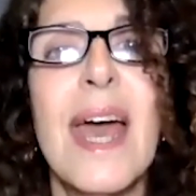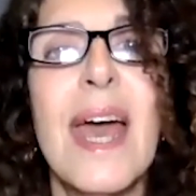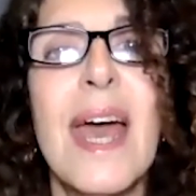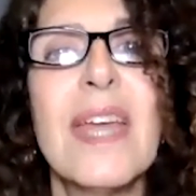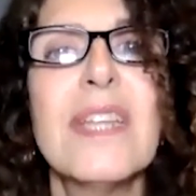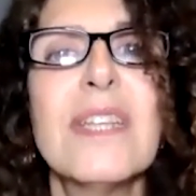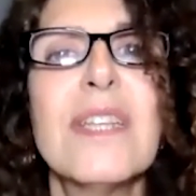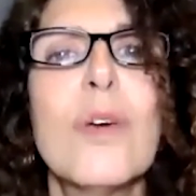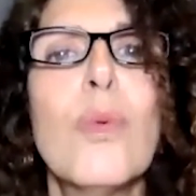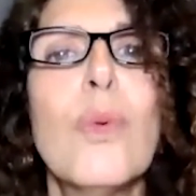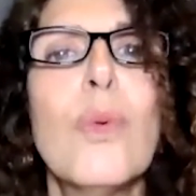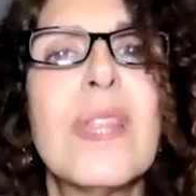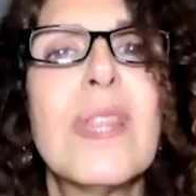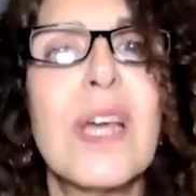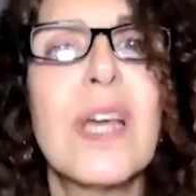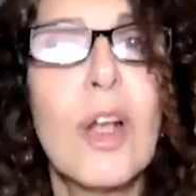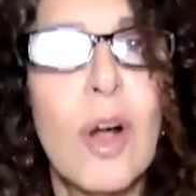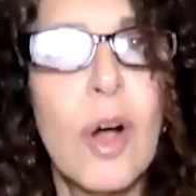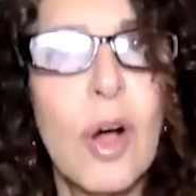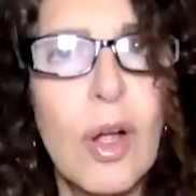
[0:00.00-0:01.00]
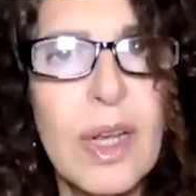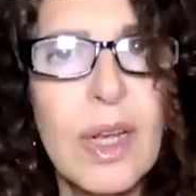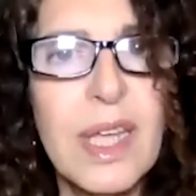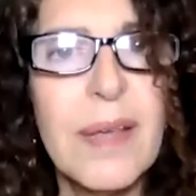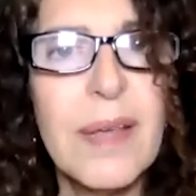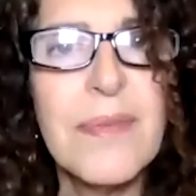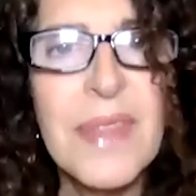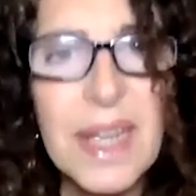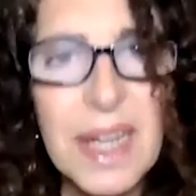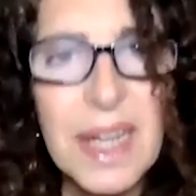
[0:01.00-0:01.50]
And with the
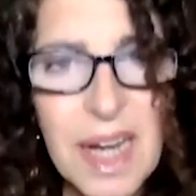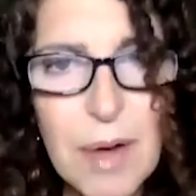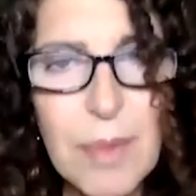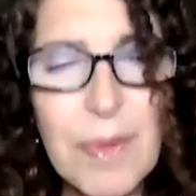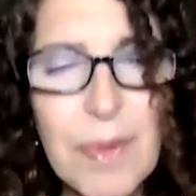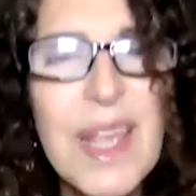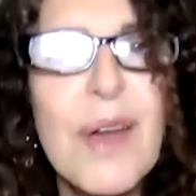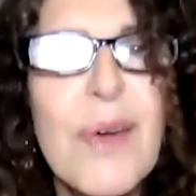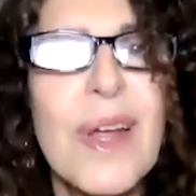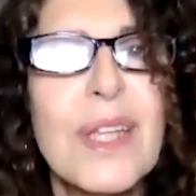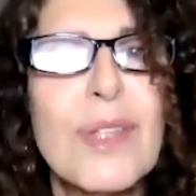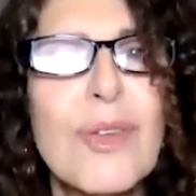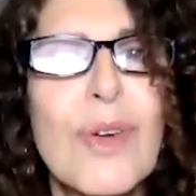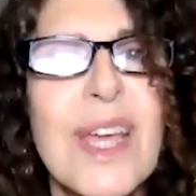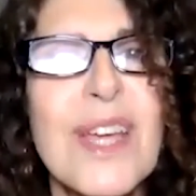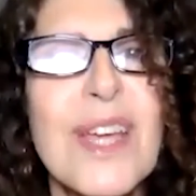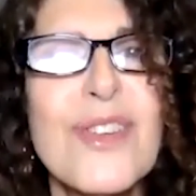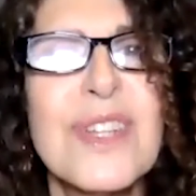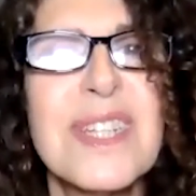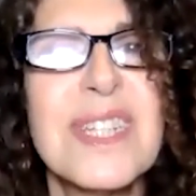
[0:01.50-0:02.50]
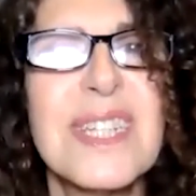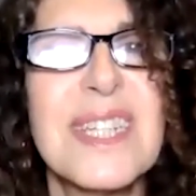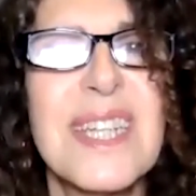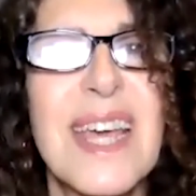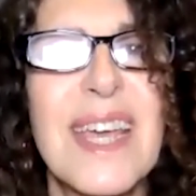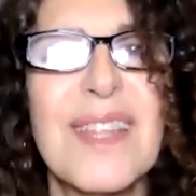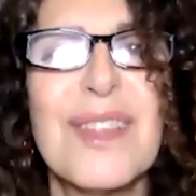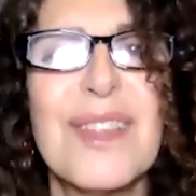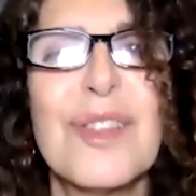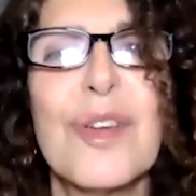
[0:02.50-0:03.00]
Colley Career Education
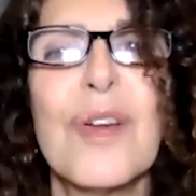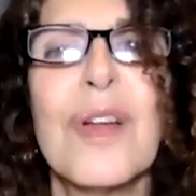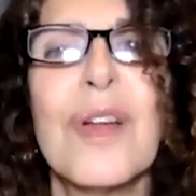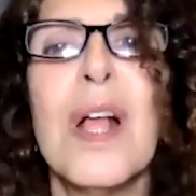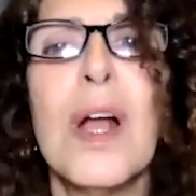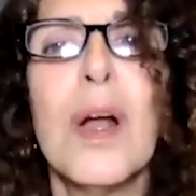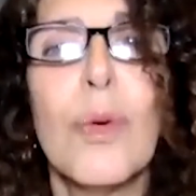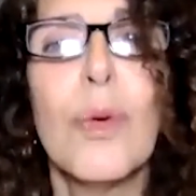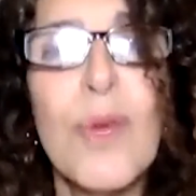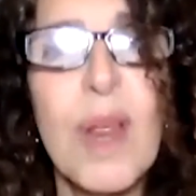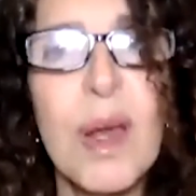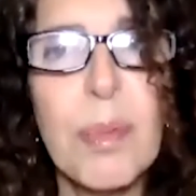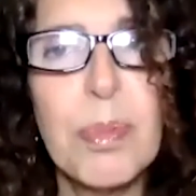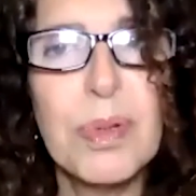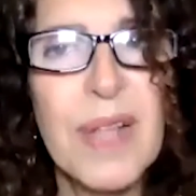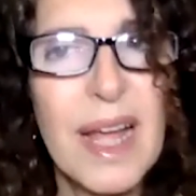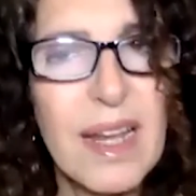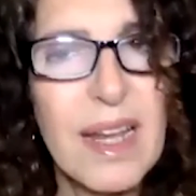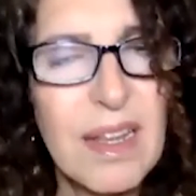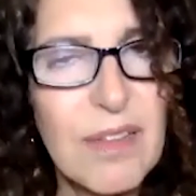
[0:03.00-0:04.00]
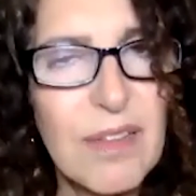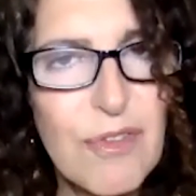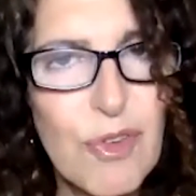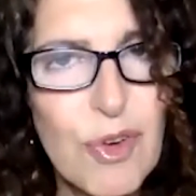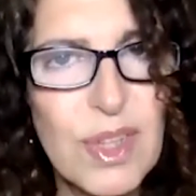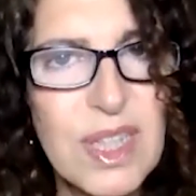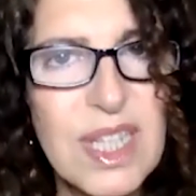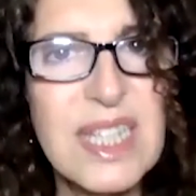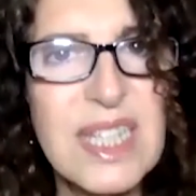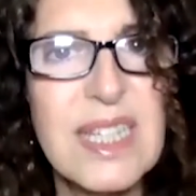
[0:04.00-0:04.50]
Center, we are planning
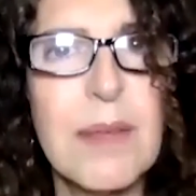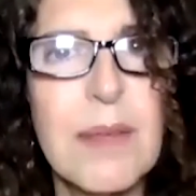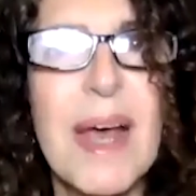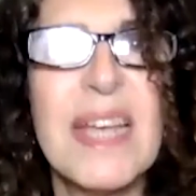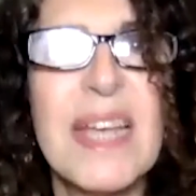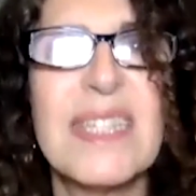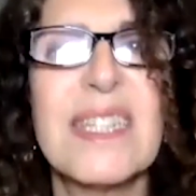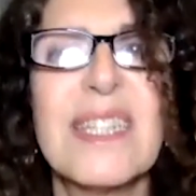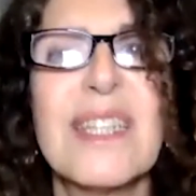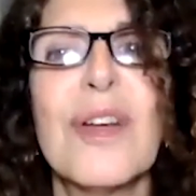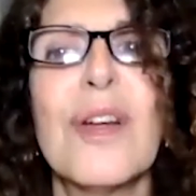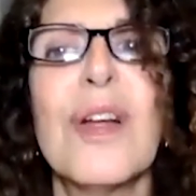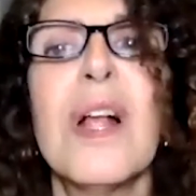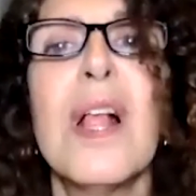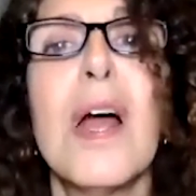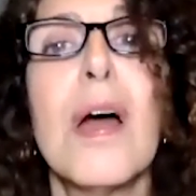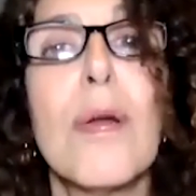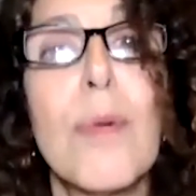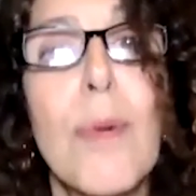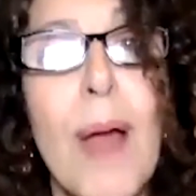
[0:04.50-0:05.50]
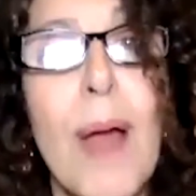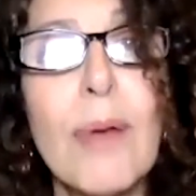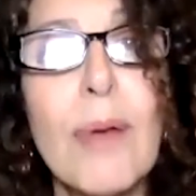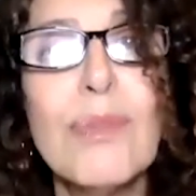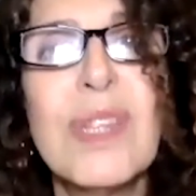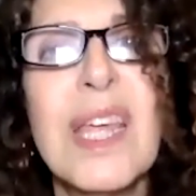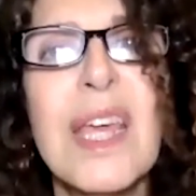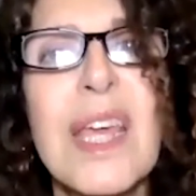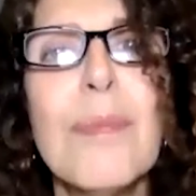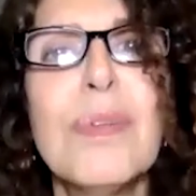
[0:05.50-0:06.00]
for this semester
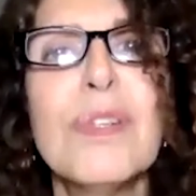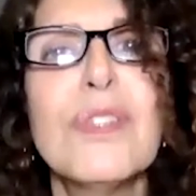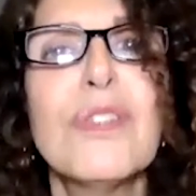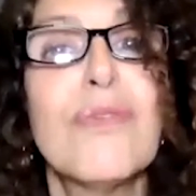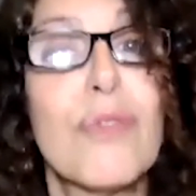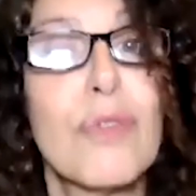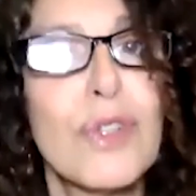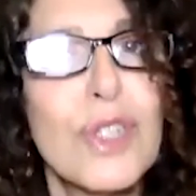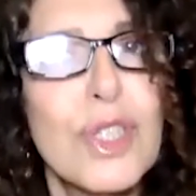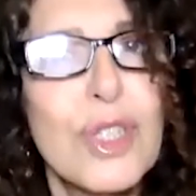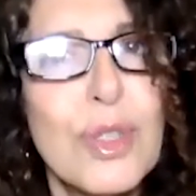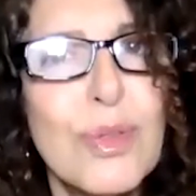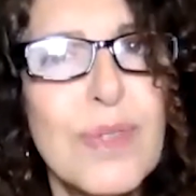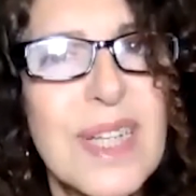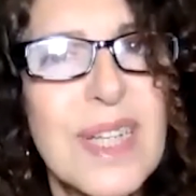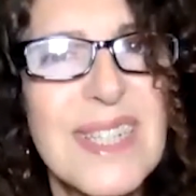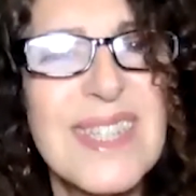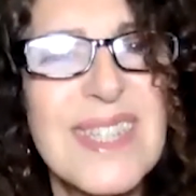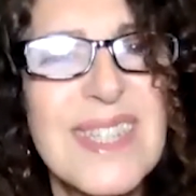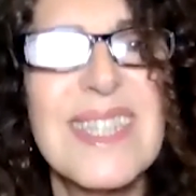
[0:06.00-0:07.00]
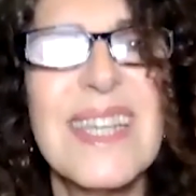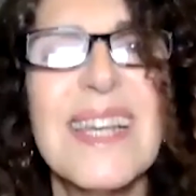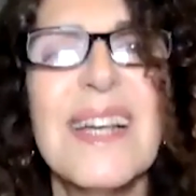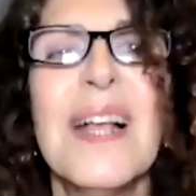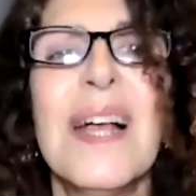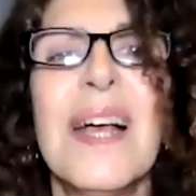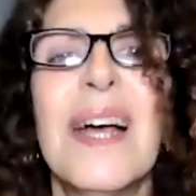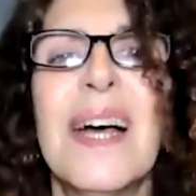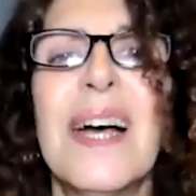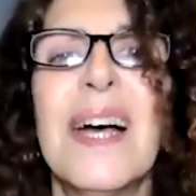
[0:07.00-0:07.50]
roundtables for students
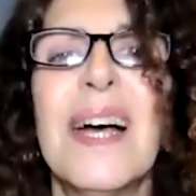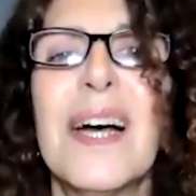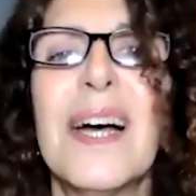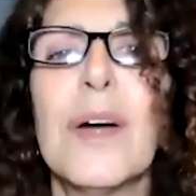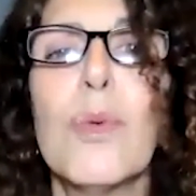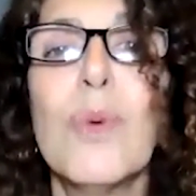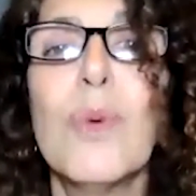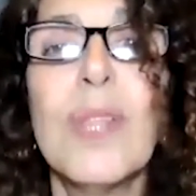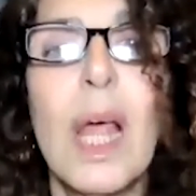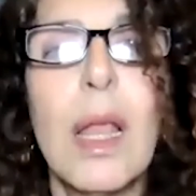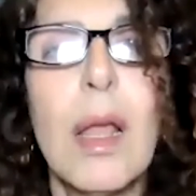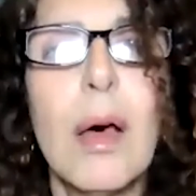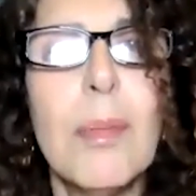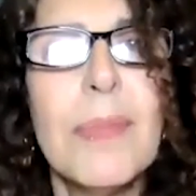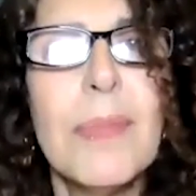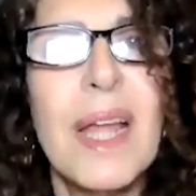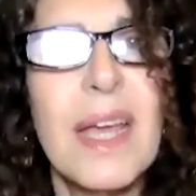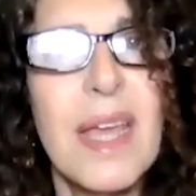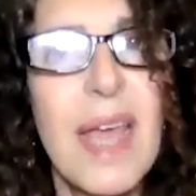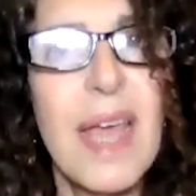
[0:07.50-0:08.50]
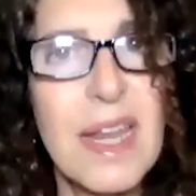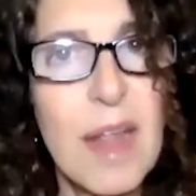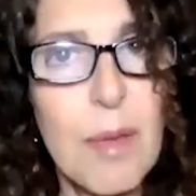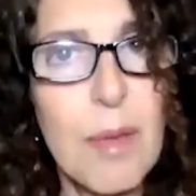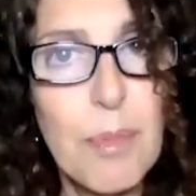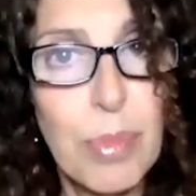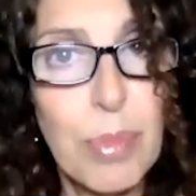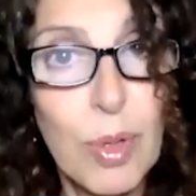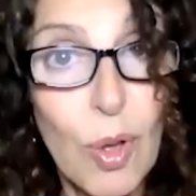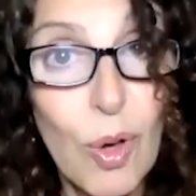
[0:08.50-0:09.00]
with alumni and
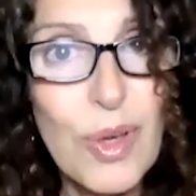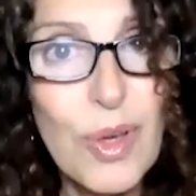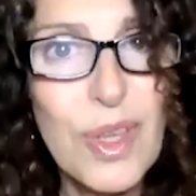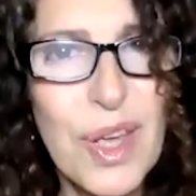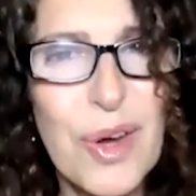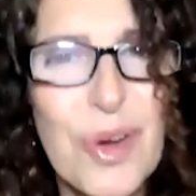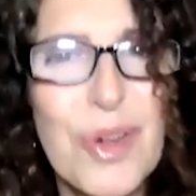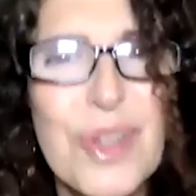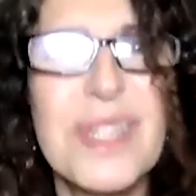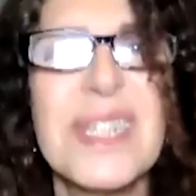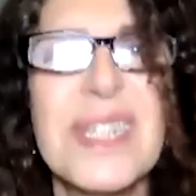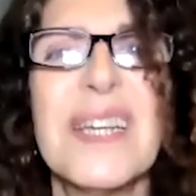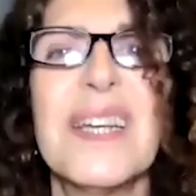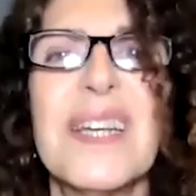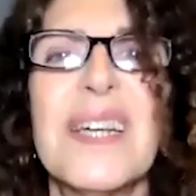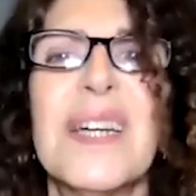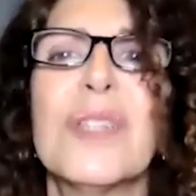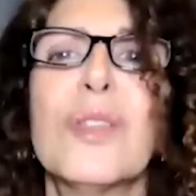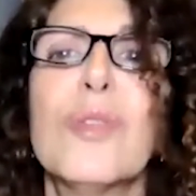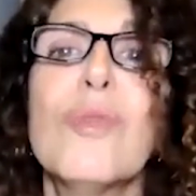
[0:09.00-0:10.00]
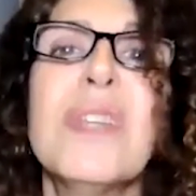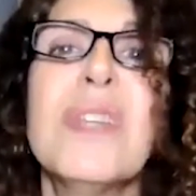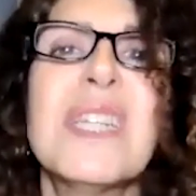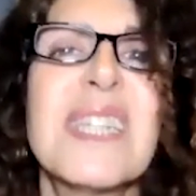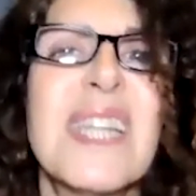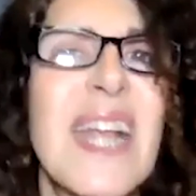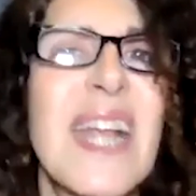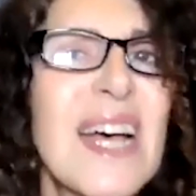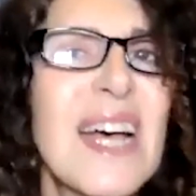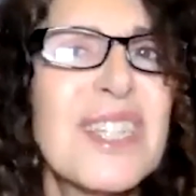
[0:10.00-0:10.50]
employers to
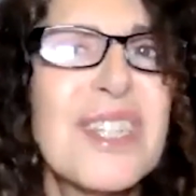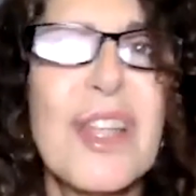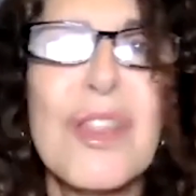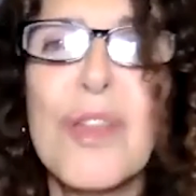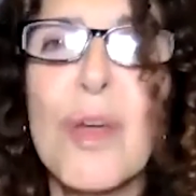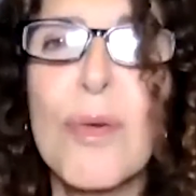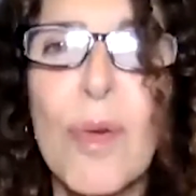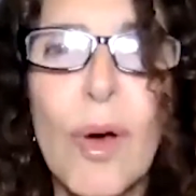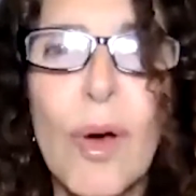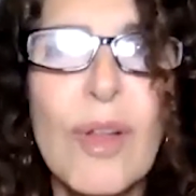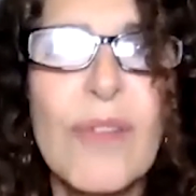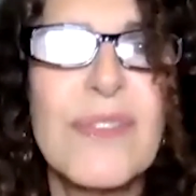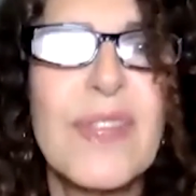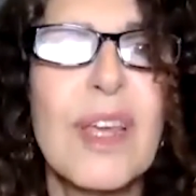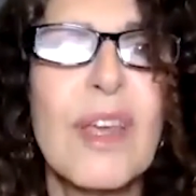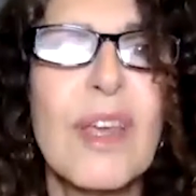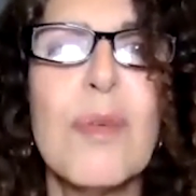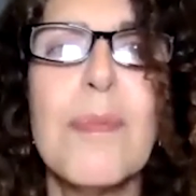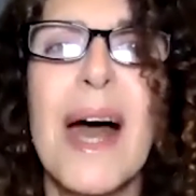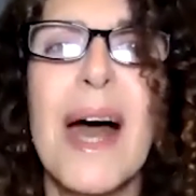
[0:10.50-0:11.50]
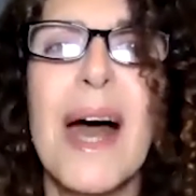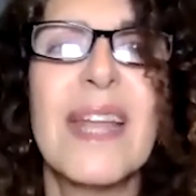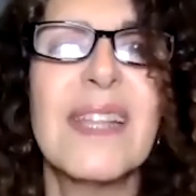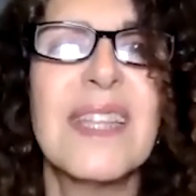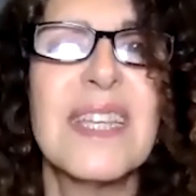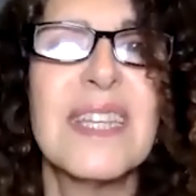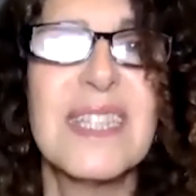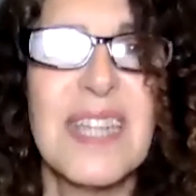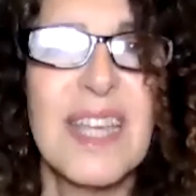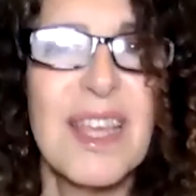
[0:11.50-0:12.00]
discuss the role of the
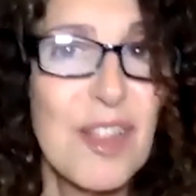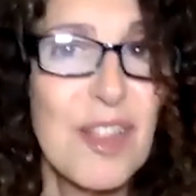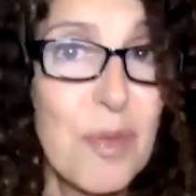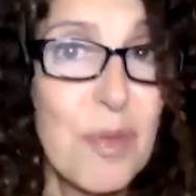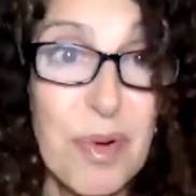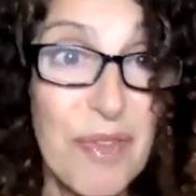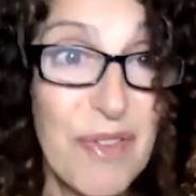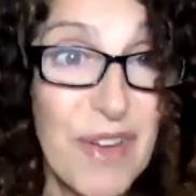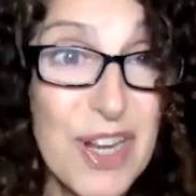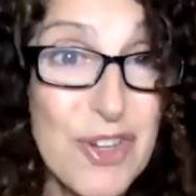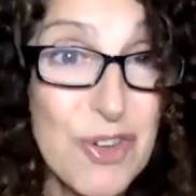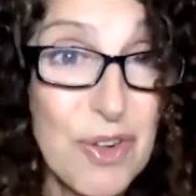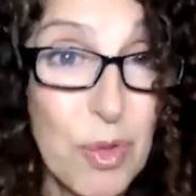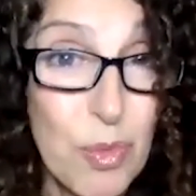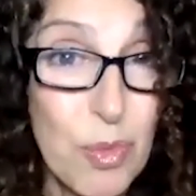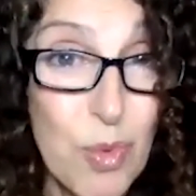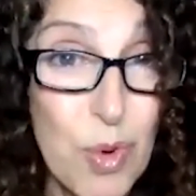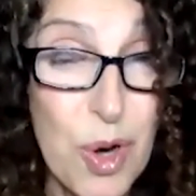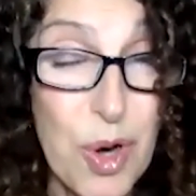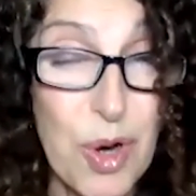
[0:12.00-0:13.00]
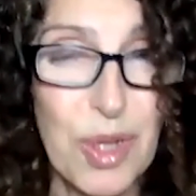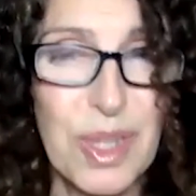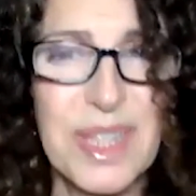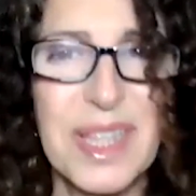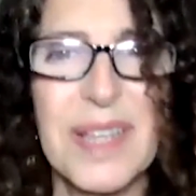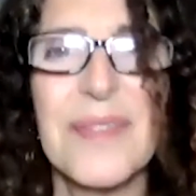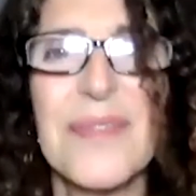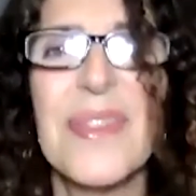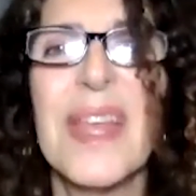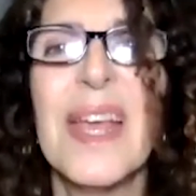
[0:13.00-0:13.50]
humanities in the professional
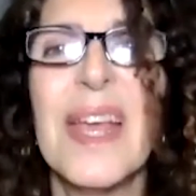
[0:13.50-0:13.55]
world.